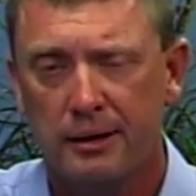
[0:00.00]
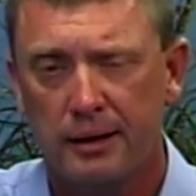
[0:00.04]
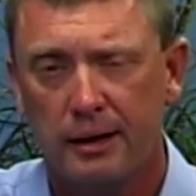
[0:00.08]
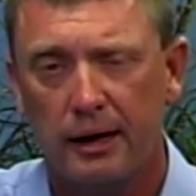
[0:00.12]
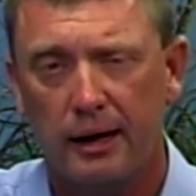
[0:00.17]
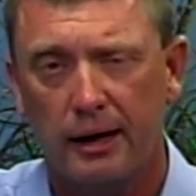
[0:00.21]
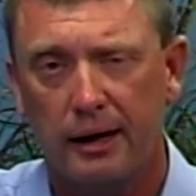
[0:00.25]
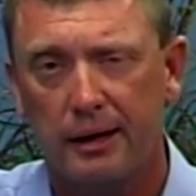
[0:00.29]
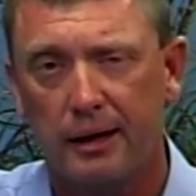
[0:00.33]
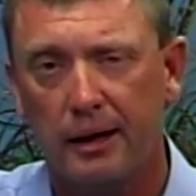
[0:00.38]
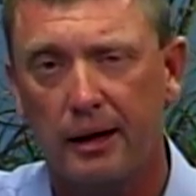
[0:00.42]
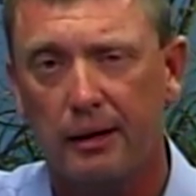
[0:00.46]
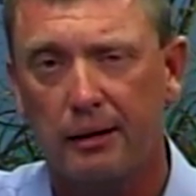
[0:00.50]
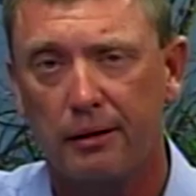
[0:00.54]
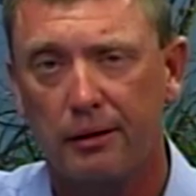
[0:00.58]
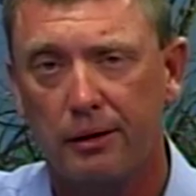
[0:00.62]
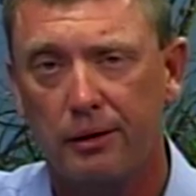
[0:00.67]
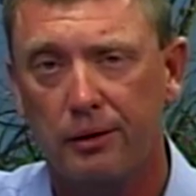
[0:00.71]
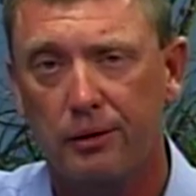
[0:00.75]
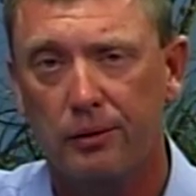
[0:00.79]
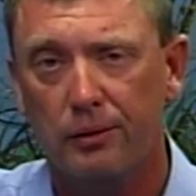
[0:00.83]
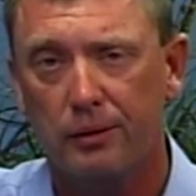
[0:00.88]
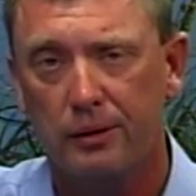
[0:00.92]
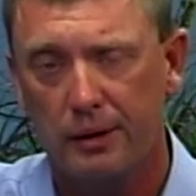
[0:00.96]
I can
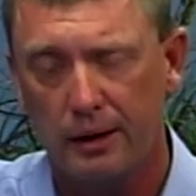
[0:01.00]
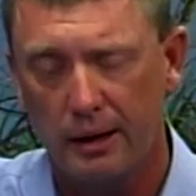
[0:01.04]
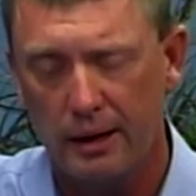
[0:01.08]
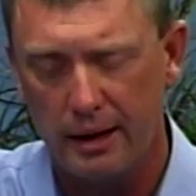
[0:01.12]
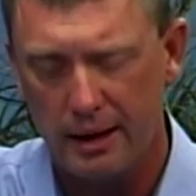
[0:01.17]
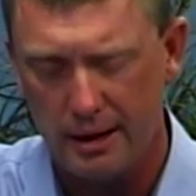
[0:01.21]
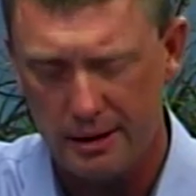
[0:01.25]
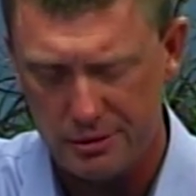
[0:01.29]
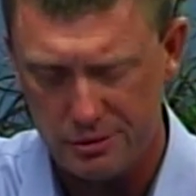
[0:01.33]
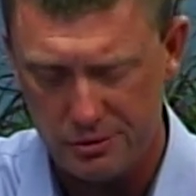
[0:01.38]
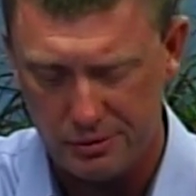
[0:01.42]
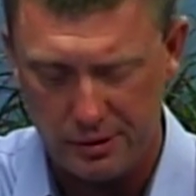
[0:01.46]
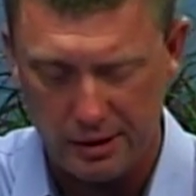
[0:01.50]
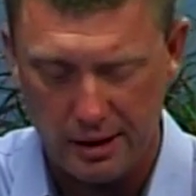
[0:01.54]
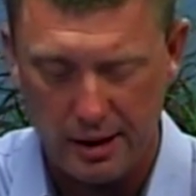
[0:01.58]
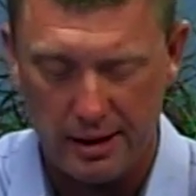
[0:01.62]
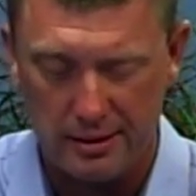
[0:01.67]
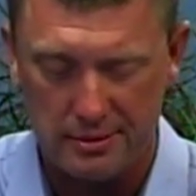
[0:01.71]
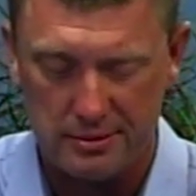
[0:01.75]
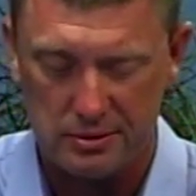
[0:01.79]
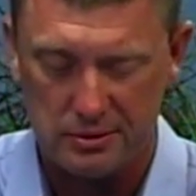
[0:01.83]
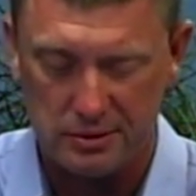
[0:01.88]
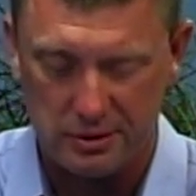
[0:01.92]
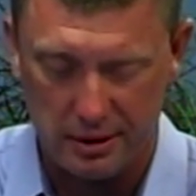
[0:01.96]
do as your
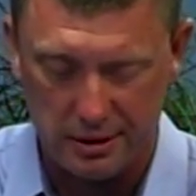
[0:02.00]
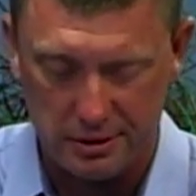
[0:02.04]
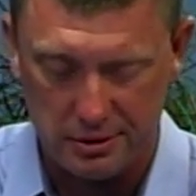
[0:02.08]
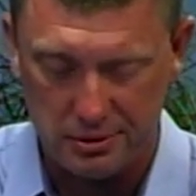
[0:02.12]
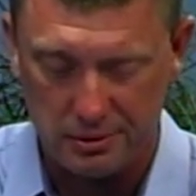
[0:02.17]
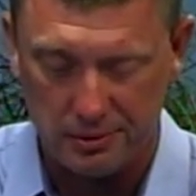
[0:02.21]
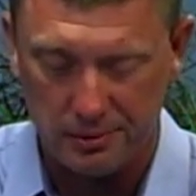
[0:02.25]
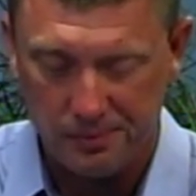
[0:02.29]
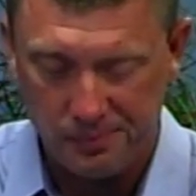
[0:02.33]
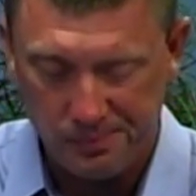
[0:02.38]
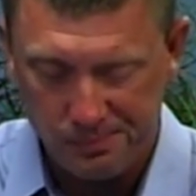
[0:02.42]
tax assessor.